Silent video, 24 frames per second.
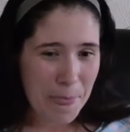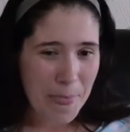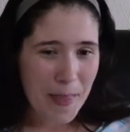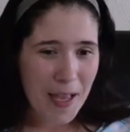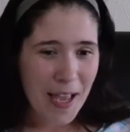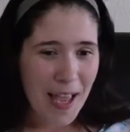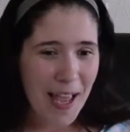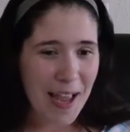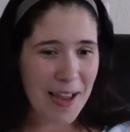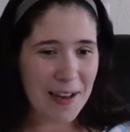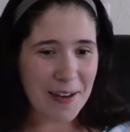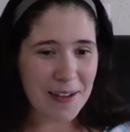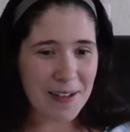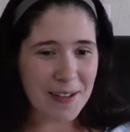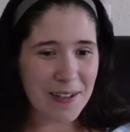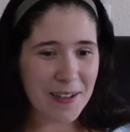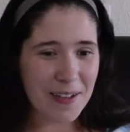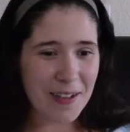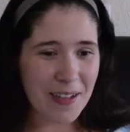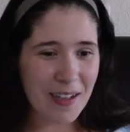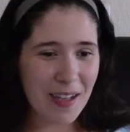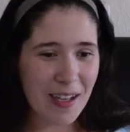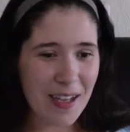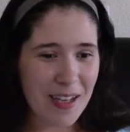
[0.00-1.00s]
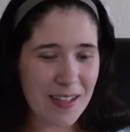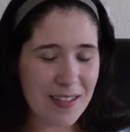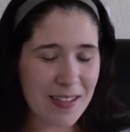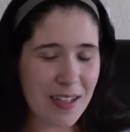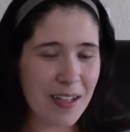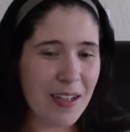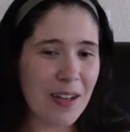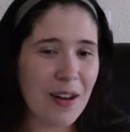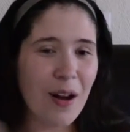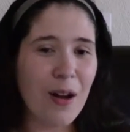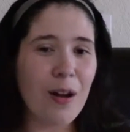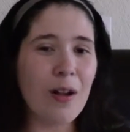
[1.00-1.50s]
Hater is
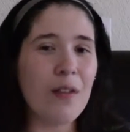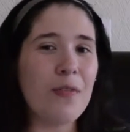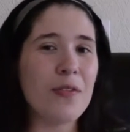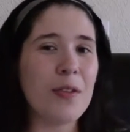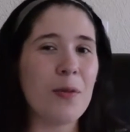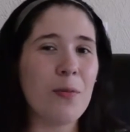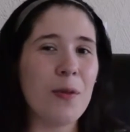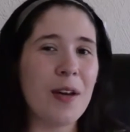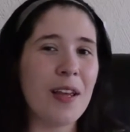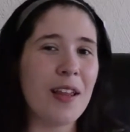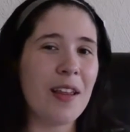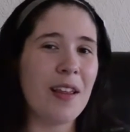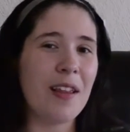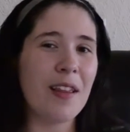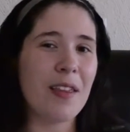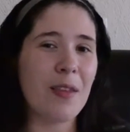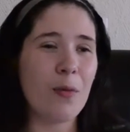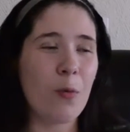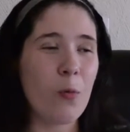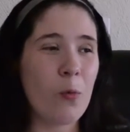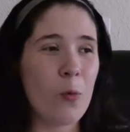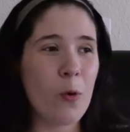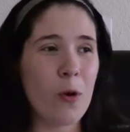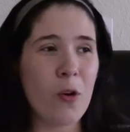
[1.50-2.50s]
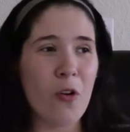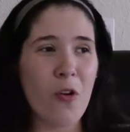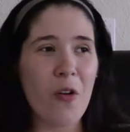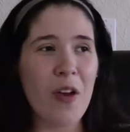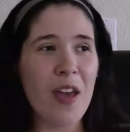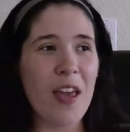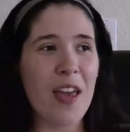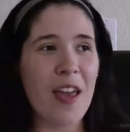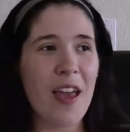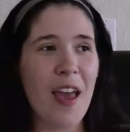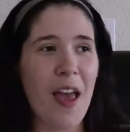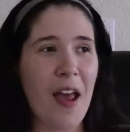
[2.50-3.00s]
engulfed with
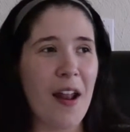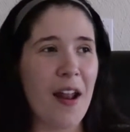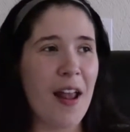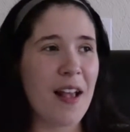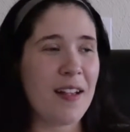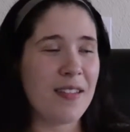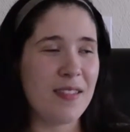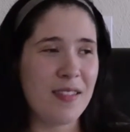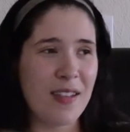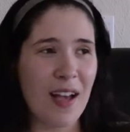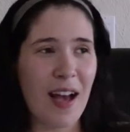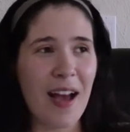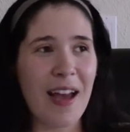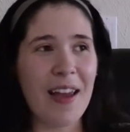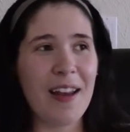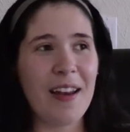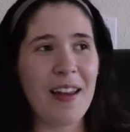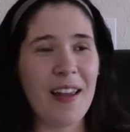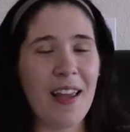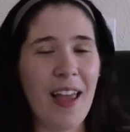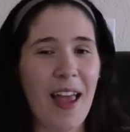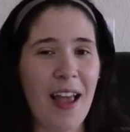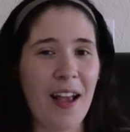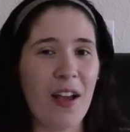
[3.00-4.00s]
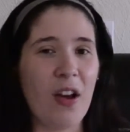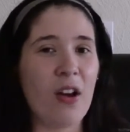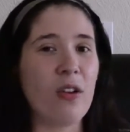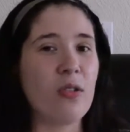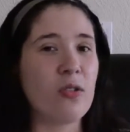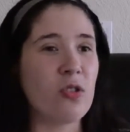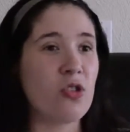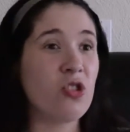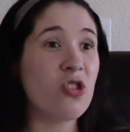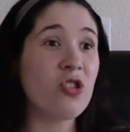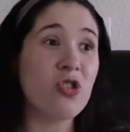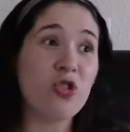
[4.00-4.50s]
worry and anxiety and
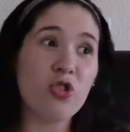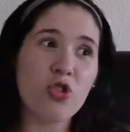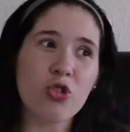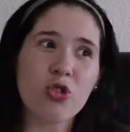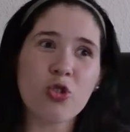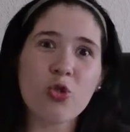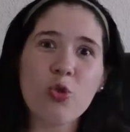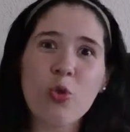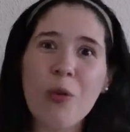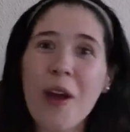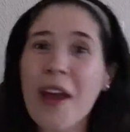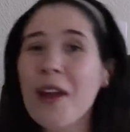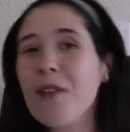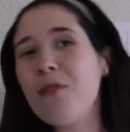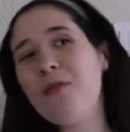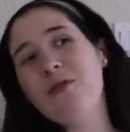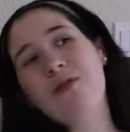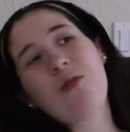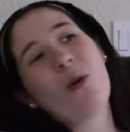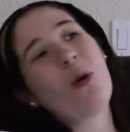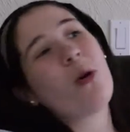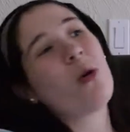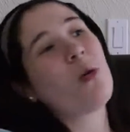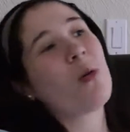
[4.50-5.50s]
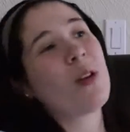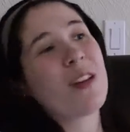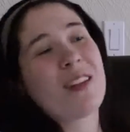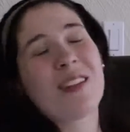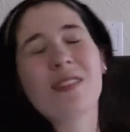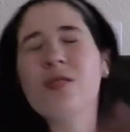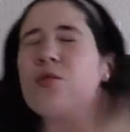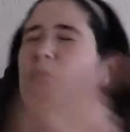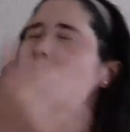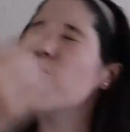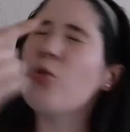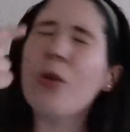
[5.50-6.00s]
goes straight forward,
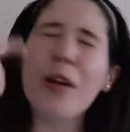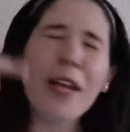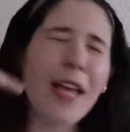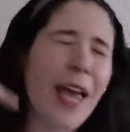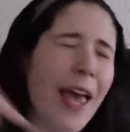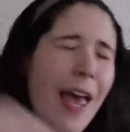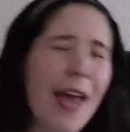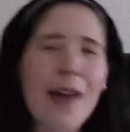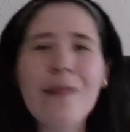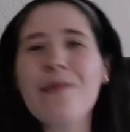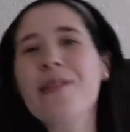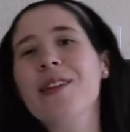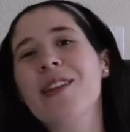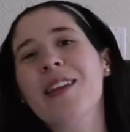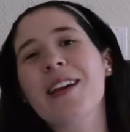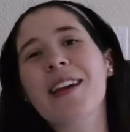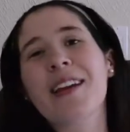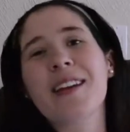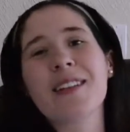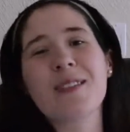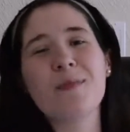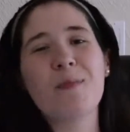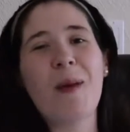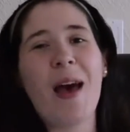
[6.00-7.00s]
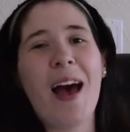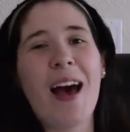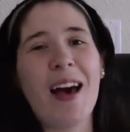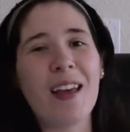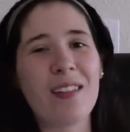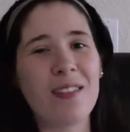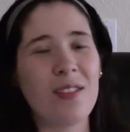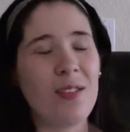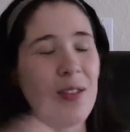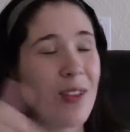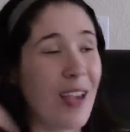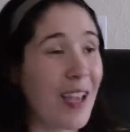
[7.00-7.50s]
destroying everything in his
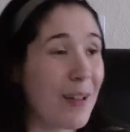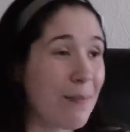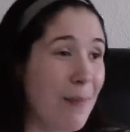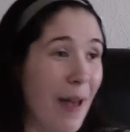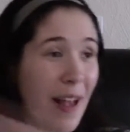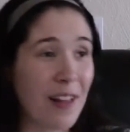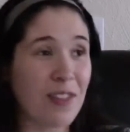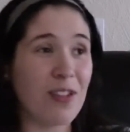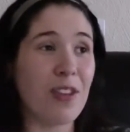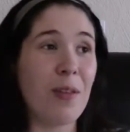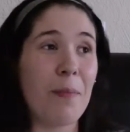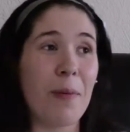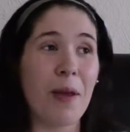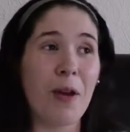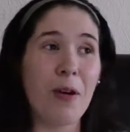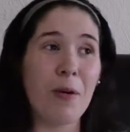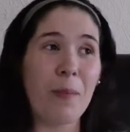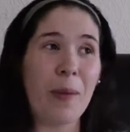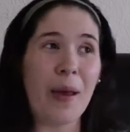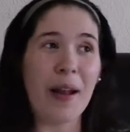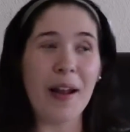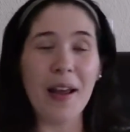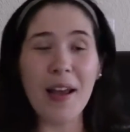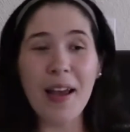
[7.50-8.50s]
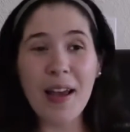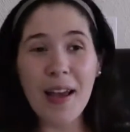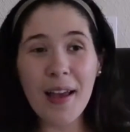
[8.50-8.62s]
path to get back to the pyramid.